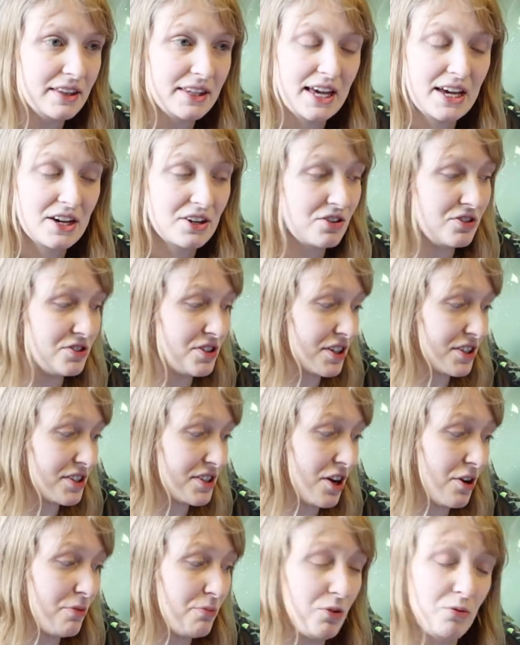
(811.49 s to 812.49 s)
they're a good
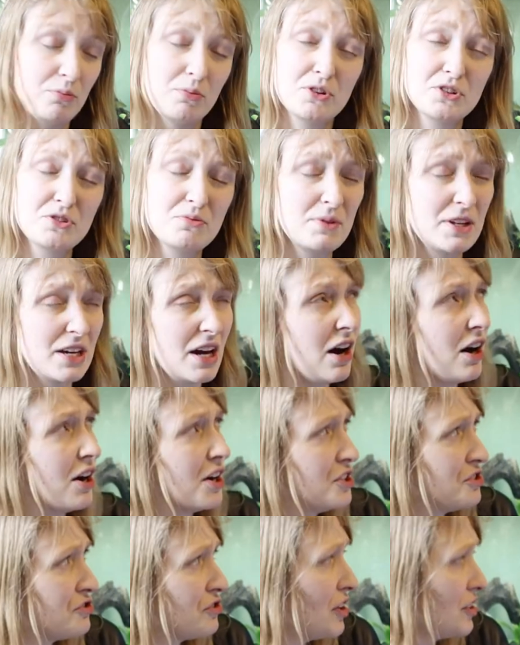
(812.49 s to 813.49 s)
example, possibly
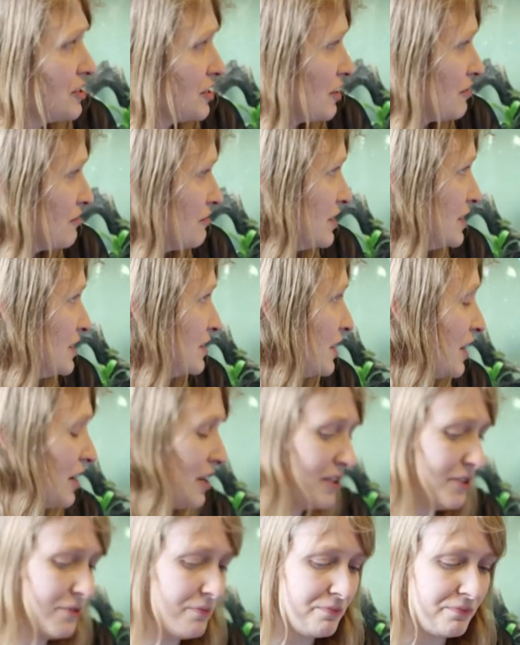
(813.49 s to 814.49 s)
Hydra, I don't really
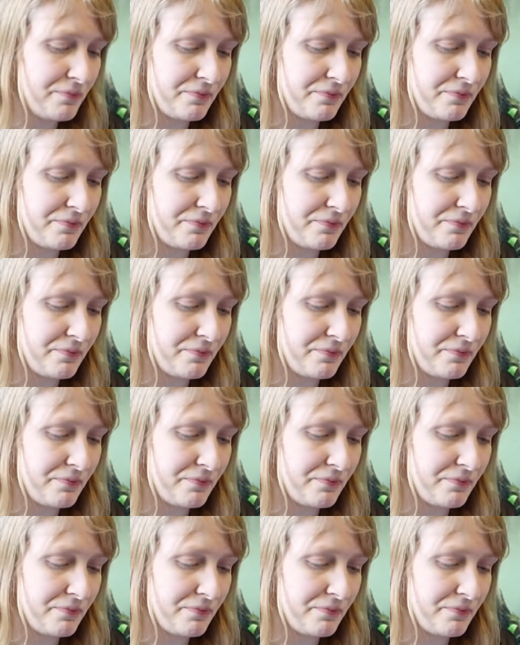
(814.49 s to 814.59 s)
know.